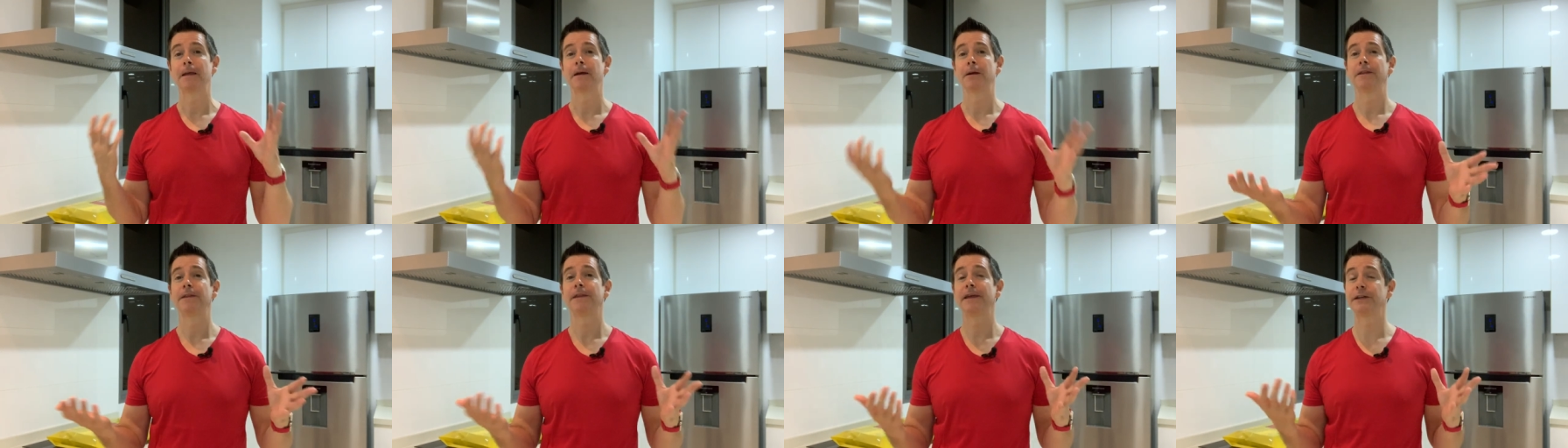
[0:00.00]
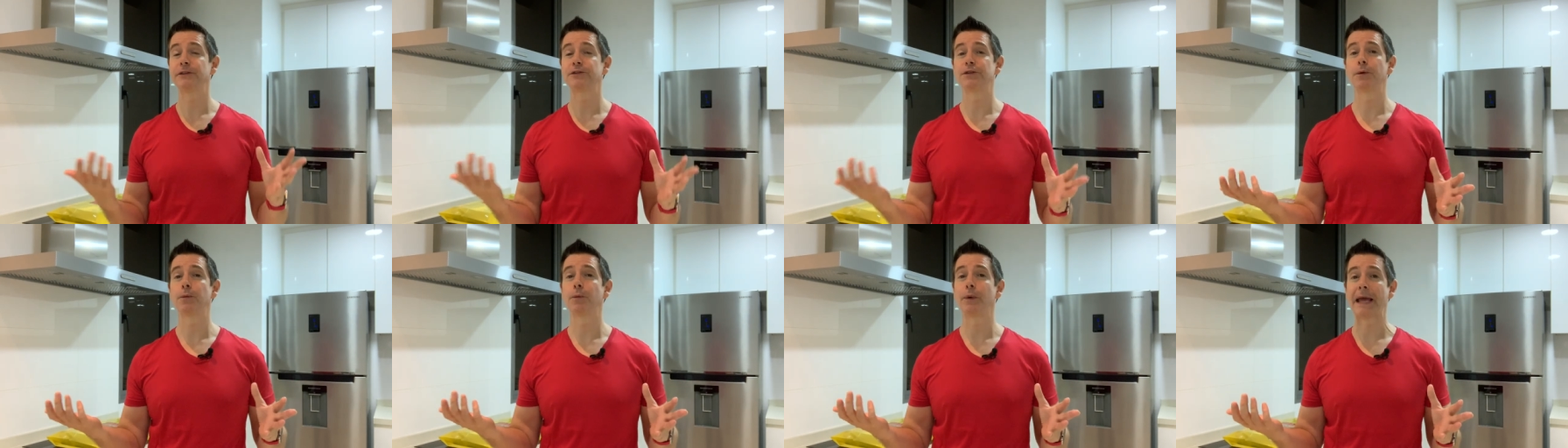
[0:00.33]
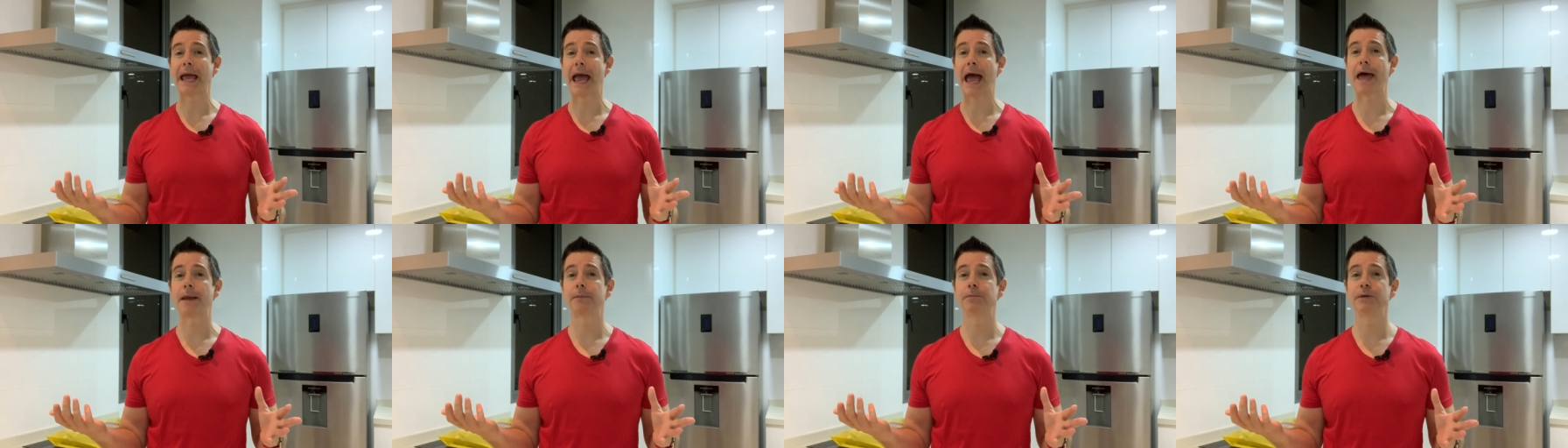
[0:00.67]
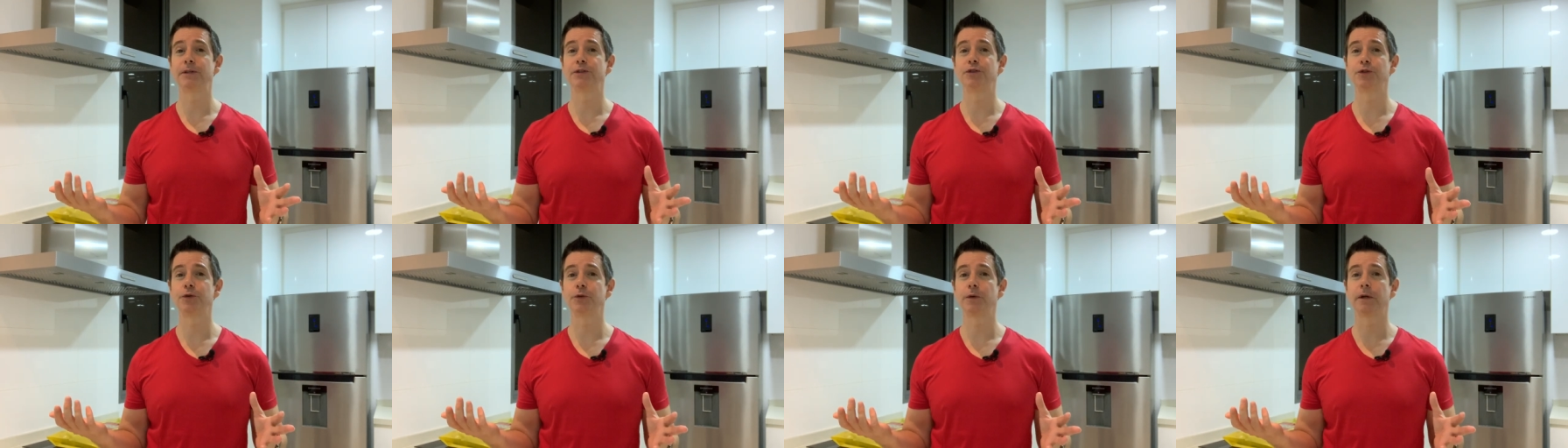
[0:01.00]
Things that we had been
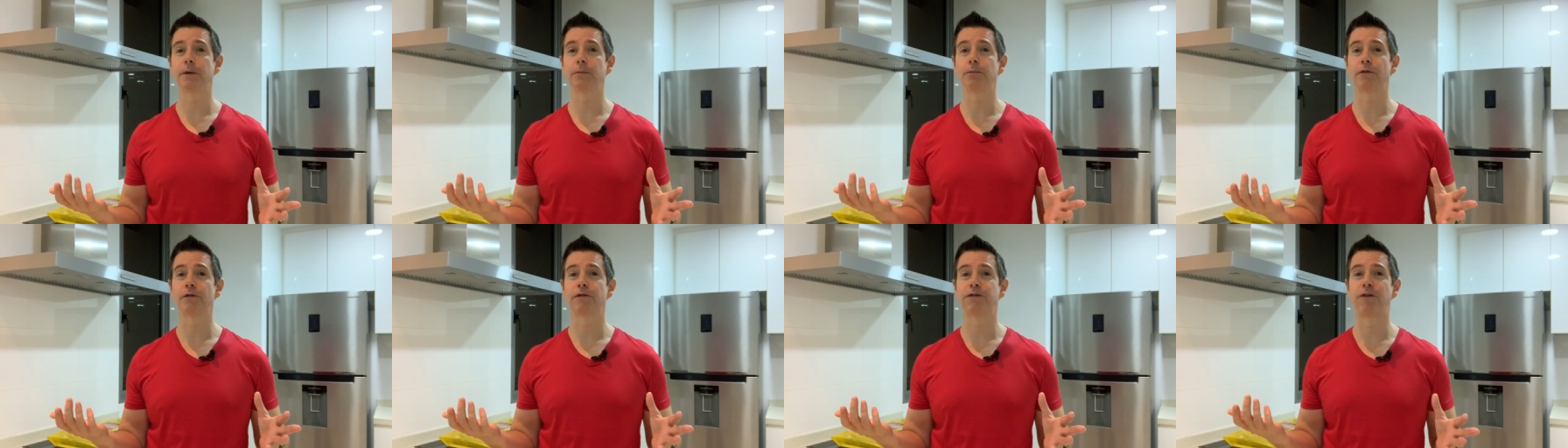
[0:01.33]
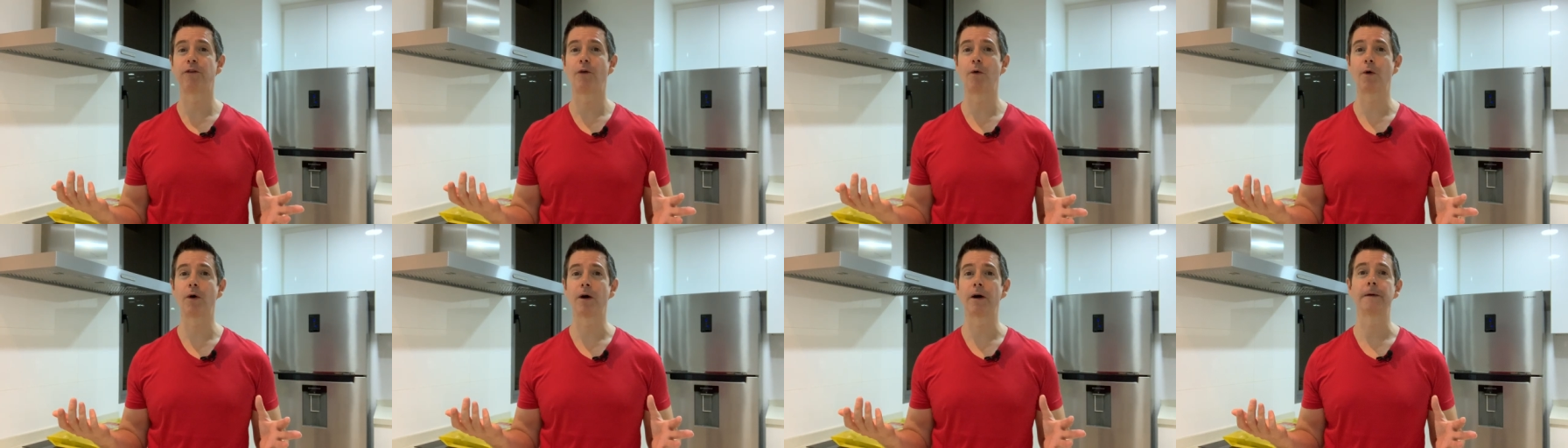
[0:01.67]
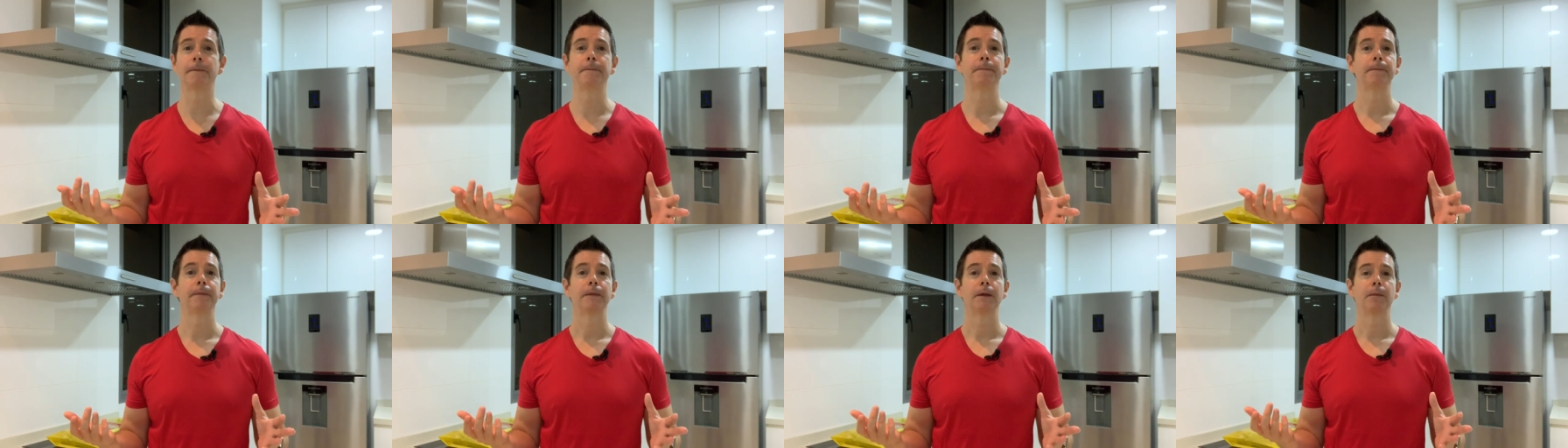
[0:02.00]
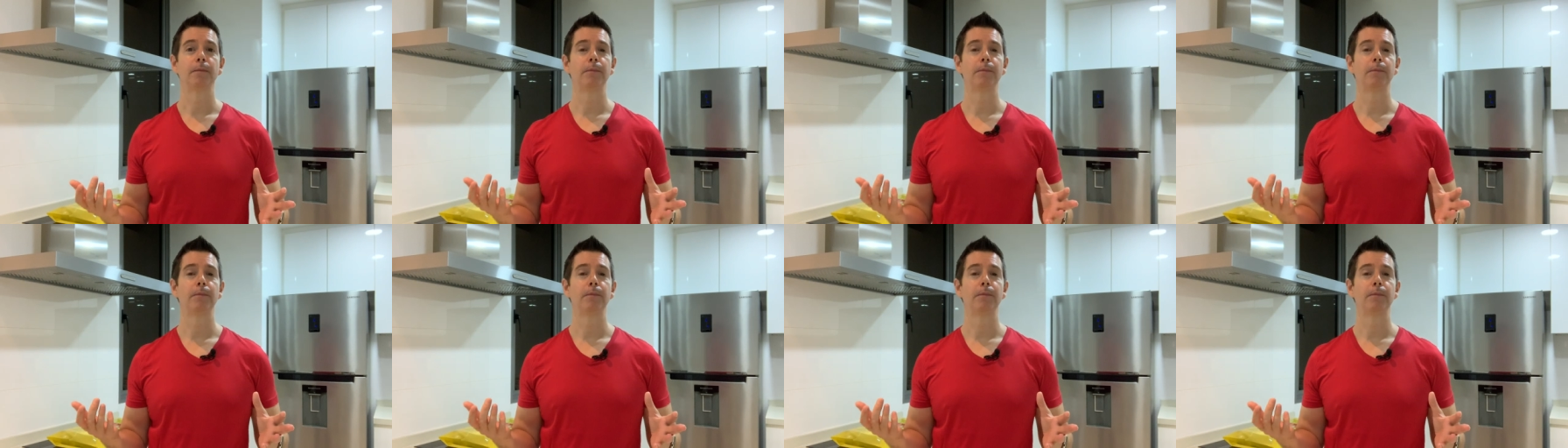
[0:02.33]
doing before